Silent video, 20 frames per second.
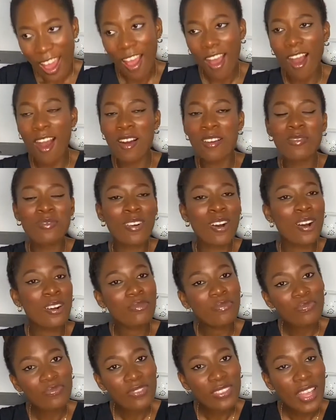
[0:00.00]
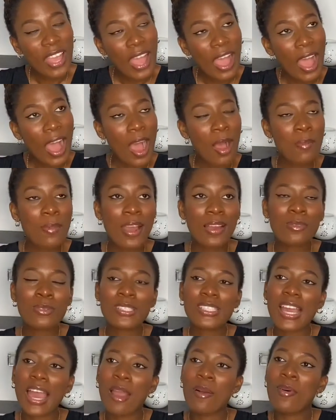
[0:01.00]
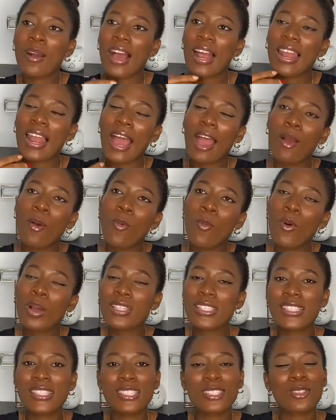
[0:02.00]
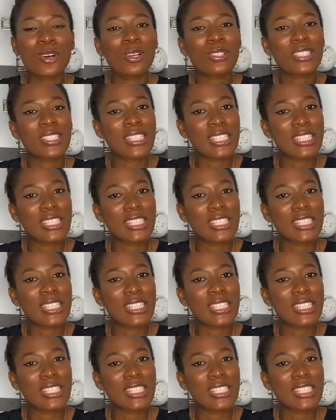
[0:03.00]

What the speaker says: Omo, I'm like, which kind of wala? What is all